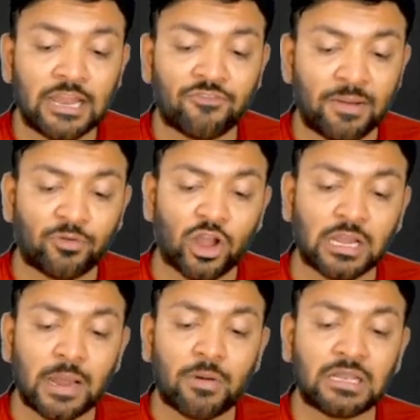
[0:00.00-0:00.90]
If I'm
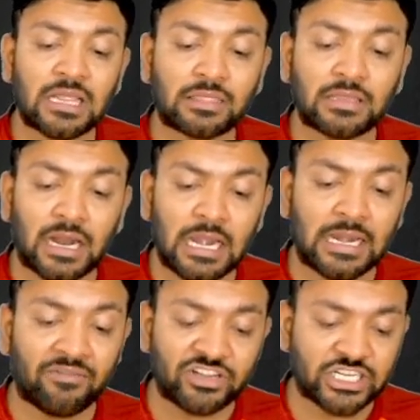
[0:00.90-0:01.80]
talking about the third
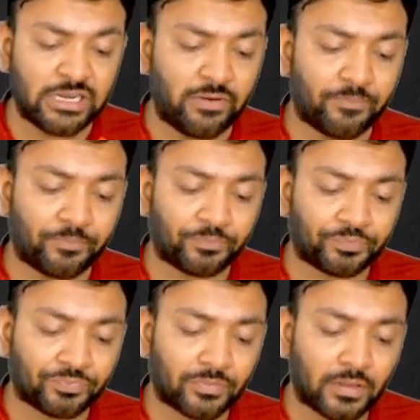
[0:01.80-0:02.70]
revision,
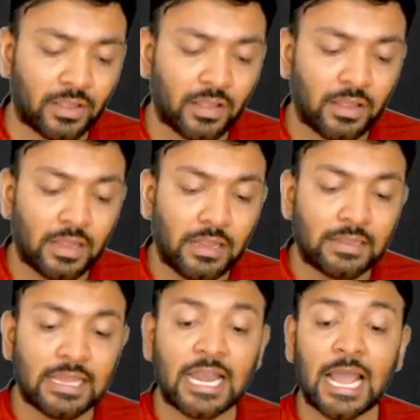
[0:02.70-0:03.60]

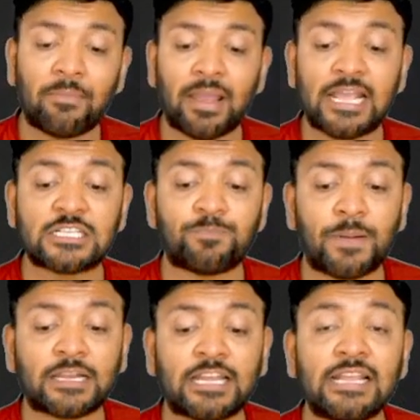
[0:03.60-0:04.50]
then I'm
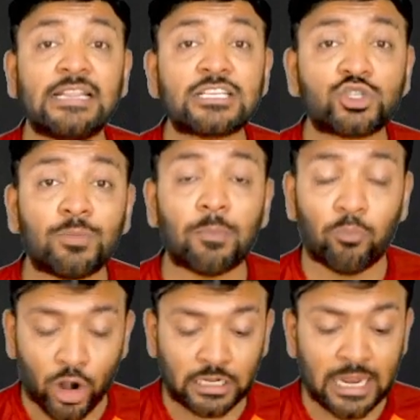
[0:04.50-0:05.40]
expecting this to be
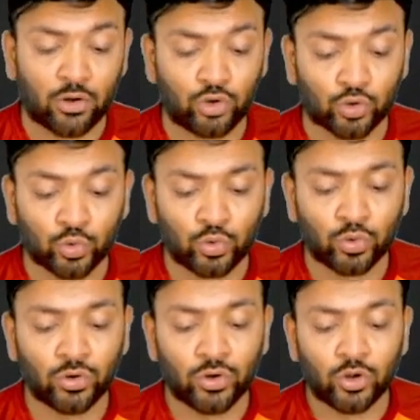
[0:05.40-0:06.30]
brought down to
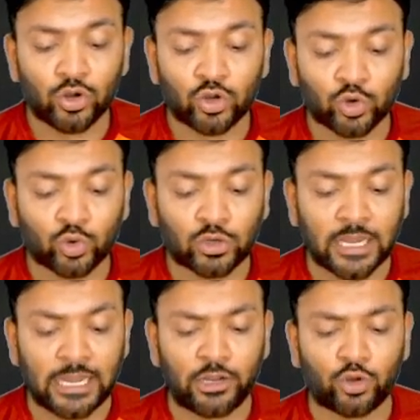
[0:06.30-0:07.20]

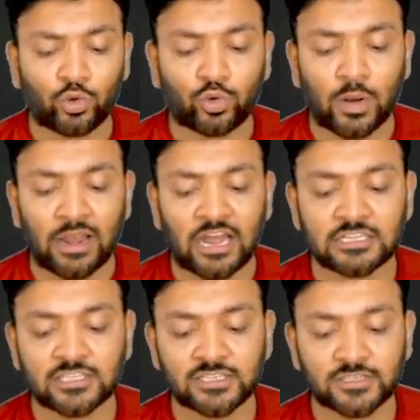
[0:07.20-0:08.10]
10 to 12
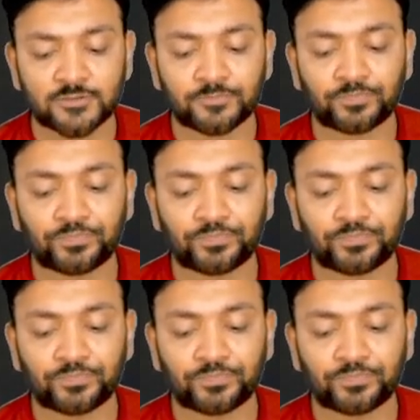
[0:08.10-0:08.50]
hours.